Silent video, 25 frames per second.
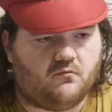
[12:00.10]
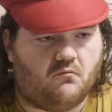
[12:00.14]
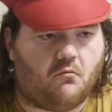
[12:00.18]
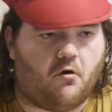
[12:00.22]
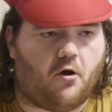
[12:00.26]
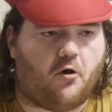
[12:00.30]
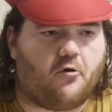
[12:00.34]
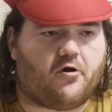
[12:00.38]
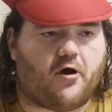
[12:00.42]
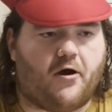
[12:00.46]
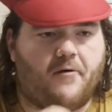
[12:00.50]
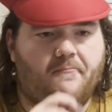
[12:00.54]

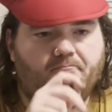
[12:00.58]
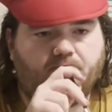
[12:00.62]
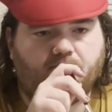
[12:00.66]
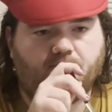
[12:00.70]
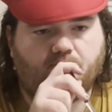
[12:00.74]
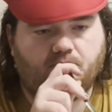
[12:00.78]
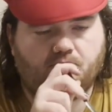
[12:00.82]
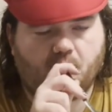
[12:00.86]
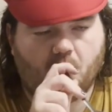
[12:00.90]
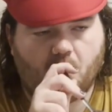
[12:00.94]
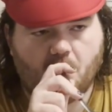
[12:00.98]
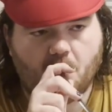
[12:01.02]
Okay,
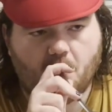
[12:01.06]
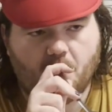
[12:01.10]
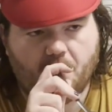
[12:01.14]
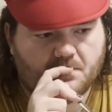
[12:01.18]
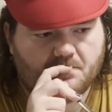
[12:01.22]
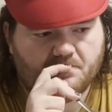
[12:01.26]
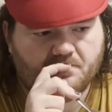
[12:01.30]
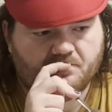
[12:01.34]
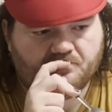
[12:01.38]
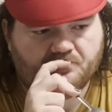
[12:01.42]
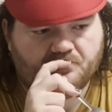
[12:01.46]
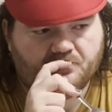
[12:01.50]

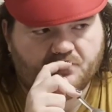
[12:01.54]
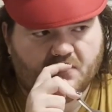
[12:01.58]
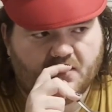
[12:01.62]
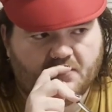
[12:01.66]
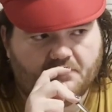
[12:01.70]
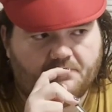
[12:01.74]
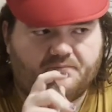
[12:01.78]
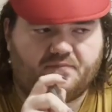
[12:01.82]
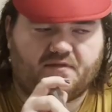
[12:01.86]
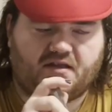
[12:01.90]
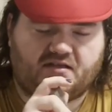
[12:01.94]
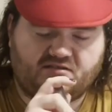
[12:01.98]

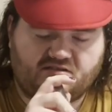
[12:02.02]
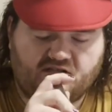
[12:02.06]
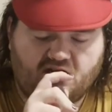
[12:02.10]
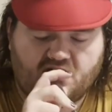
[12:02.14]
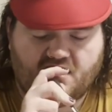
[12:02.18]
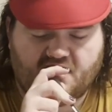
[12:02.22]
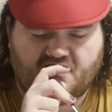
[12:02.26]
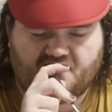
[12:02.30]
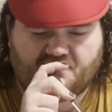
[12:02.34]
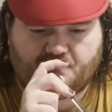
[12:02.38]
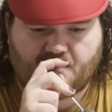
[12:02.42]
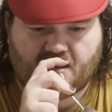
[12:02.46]
that's not
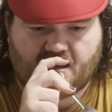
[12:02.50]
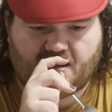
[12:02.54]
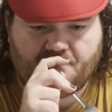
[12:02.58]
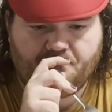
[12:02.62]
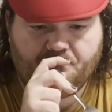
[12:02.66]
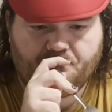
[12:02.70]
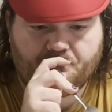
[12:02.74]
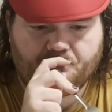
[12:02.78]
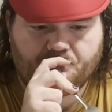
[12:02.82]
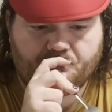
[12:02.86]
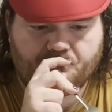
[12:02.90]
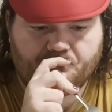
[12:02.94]
half bad.
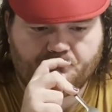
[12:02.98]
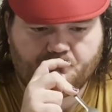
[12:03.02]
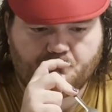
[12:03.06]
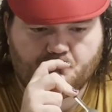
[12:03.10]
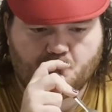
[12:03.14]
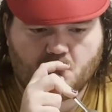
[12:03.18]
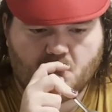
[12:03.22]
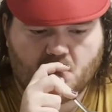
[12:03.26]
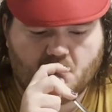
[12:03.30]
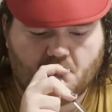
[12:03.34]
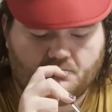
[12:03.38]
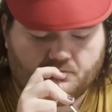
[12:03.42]

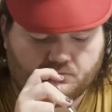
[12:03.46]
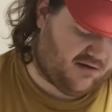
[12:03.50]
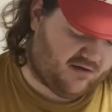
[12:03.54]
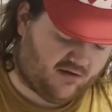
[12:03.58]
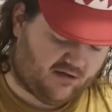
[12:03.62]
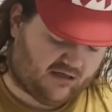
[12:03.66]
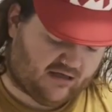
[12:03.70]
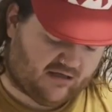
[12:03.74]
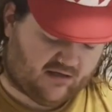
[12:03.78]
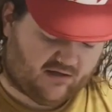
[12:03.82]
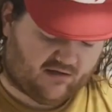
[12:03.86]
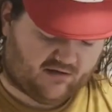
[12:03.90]

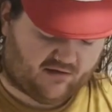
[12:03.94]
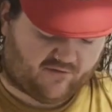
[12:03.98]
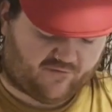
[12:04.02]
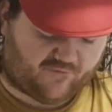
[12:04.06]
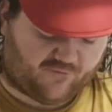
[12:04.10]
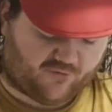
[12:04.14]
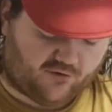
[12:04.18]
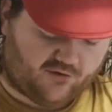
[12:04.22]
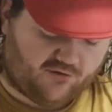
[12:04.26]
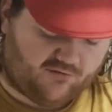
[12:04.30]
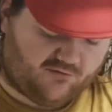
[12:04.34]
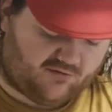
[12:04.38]
The
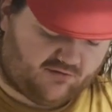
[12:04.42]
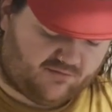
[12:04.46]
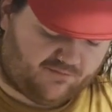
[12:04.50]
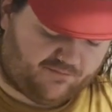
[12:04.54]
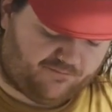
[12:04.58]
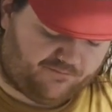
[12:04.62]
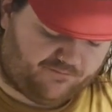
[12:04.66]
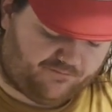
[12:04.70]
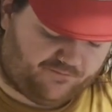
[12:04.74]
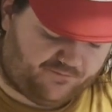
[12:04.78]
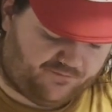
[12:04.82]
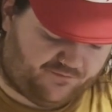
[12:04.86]
fruit
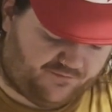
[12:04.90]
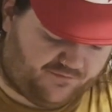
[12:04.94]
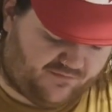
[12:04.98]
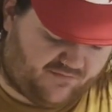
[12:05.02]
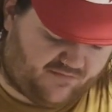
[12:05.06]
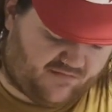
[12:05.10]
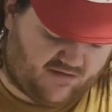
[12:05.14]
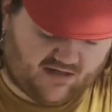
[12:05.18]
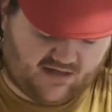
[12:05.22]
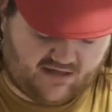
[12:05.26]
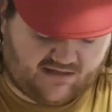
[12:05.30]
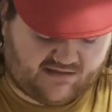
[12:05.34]

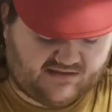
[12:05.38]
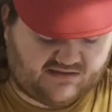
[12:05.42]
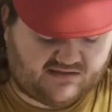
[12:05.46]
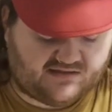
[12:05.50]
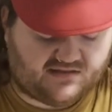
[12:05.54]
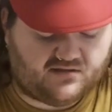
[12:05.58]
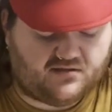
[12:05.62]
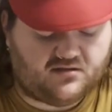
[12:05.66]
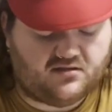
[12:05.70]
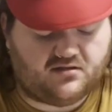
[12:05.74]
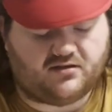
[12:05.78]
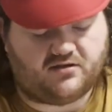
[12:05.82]
is
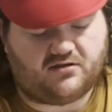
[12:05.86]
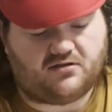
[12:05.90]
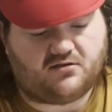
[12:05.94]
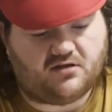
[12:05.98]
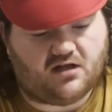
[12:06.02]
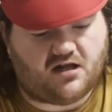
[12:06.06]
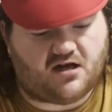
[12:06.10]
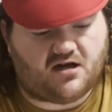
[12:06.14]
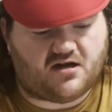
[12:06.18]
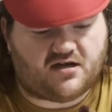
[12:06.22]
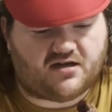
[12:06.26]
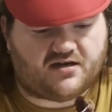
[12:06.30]
still a
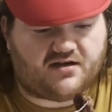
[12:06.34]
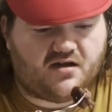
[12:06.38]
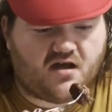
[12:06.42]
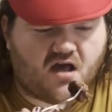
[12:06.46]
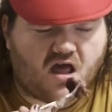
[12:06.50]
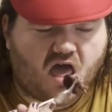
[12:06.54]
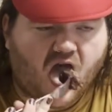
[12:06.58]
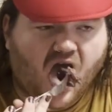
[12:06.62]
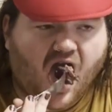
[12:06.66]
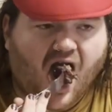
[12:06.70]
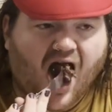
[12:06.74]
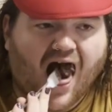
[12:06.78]
little odd.
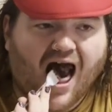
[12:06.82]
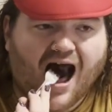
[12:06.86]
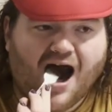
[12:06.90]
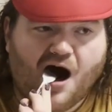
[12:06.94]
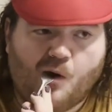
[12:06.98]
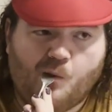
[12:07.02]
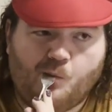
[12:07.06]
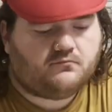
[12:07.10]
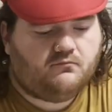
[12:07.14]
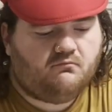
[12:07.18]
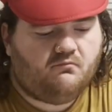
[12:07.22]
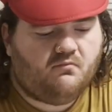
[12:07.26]

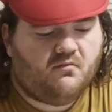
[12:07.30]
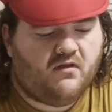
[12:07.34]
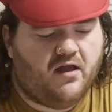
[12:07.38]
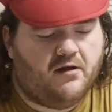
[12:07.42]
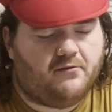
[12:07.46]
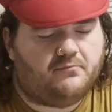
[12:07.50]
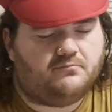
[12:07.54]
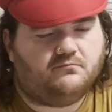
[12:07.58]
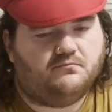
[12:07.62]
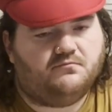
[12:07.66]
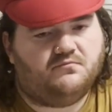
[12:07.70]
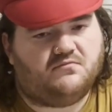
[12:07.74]

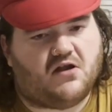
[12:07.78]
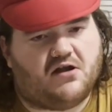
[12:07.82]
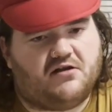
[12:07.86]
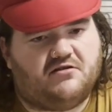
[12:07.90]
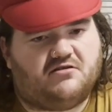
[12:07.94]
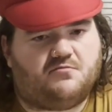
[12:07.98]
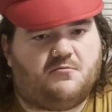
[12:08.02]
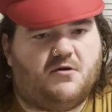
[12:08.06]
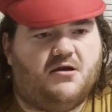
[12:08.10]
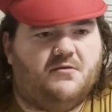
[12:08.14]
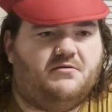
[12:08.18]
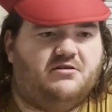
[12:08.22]

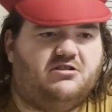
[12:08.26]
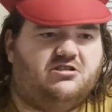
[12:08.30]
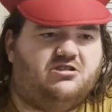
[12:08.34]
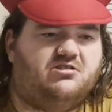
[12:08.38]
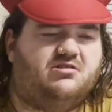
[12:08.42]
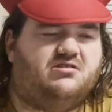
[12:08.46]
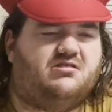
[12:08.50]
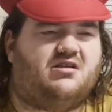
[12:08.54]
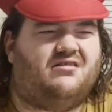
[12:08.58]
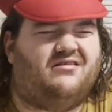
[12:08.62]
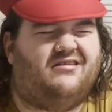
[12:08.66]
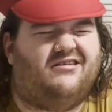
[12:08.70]
It's maybe
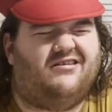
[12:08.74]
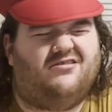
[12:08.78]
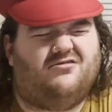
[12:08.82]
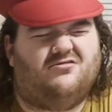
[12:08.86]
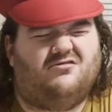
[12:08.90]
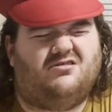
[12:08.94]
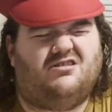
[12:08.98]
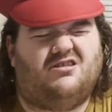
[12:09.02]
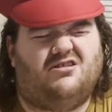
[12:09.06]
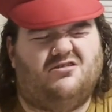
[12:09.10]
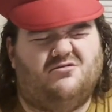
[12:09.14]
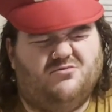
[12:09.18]
just a
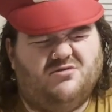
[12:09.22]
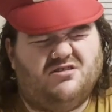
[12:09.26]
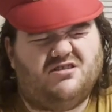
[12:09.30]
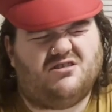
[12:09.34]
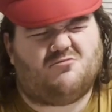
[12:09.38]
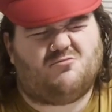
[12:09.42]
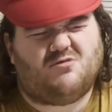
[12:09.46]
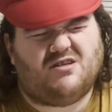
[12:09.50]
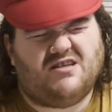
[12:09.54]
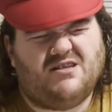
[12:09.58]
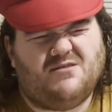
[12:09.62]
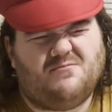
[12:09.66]
little too
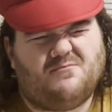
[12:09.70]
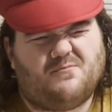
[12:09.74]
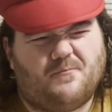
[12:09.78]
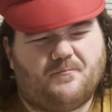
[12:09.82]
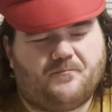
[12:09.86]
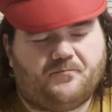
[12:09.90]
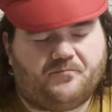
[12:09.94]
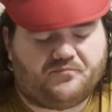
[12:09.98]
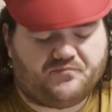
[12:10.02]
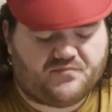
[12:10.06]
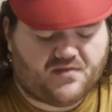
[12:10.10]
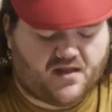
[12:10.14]
sweet
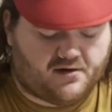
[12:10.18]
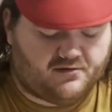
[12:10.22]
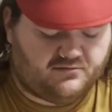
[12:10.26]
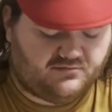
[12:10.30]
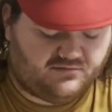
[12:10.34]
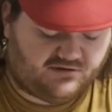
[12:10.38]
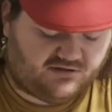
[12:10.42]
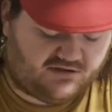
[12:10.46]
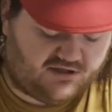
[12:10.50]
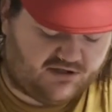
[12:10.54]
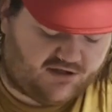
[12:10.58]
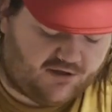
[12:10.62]

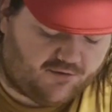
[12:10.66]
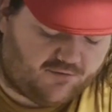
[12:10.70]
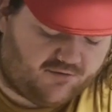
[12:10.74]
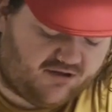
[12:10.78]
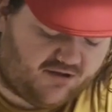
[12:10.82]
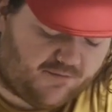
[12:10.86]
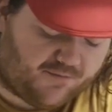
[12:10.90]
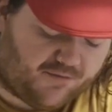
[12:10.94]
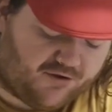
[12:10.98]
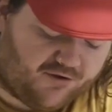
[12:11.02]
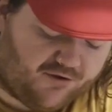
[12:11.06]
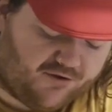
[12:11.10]
to go with
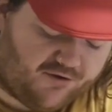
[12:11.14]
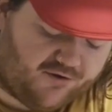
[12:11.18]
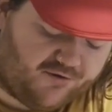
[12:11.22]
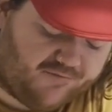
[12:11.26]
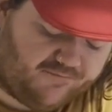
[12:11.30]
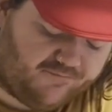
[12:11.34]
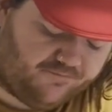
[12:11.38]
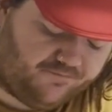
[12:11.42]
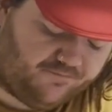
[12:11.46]
the burger.